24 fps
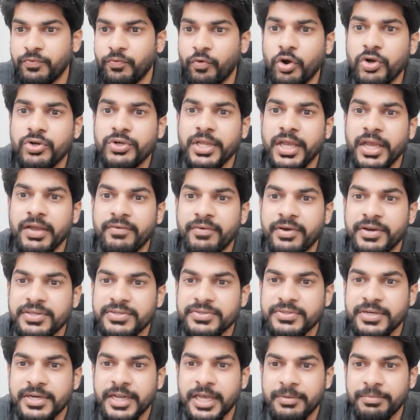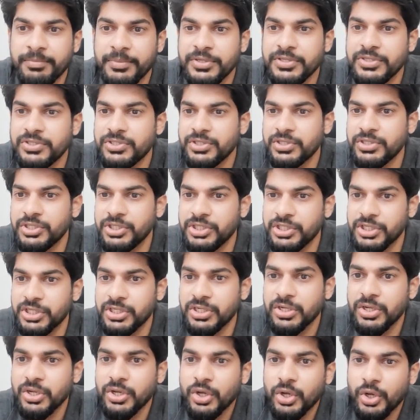Whatever is the dimension
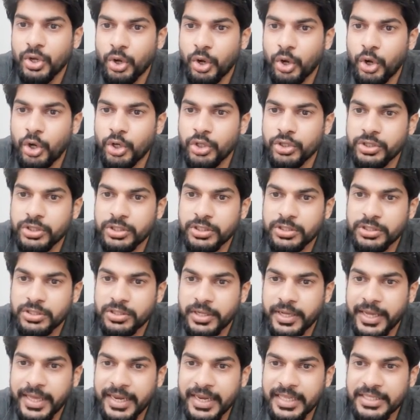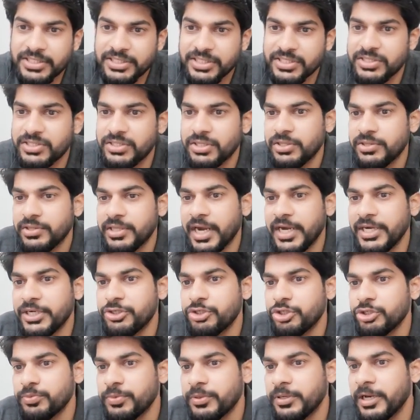here on the LHS, that
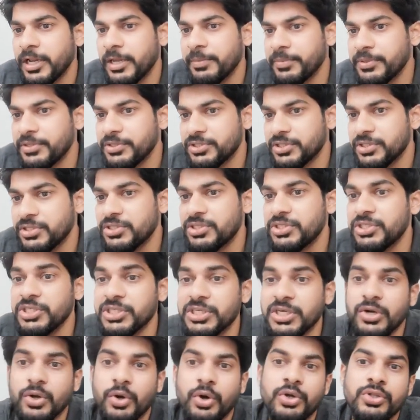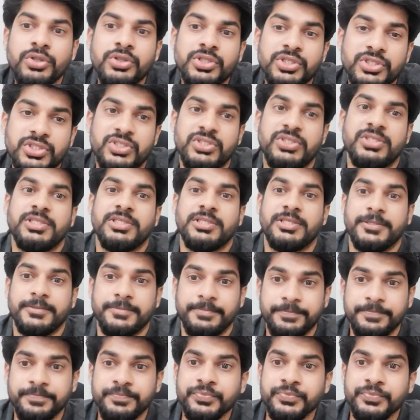should be dimensions here on this.